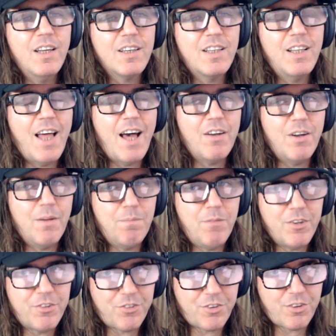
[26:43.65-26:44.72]
cloud up
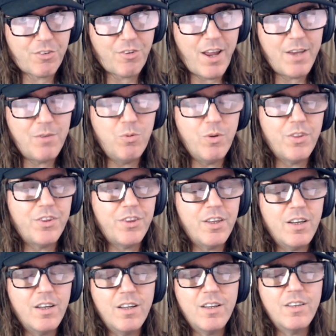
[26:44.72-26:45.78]
this thread with
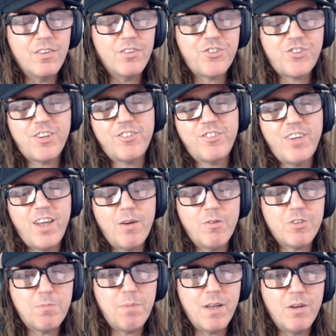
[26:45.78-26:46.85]
uh, shit
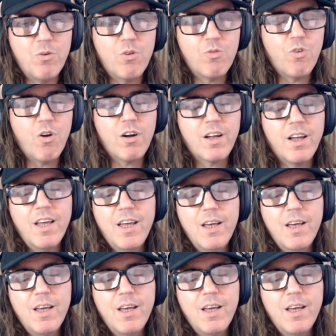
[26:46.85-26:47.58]
sandwich Beto O'Rourke.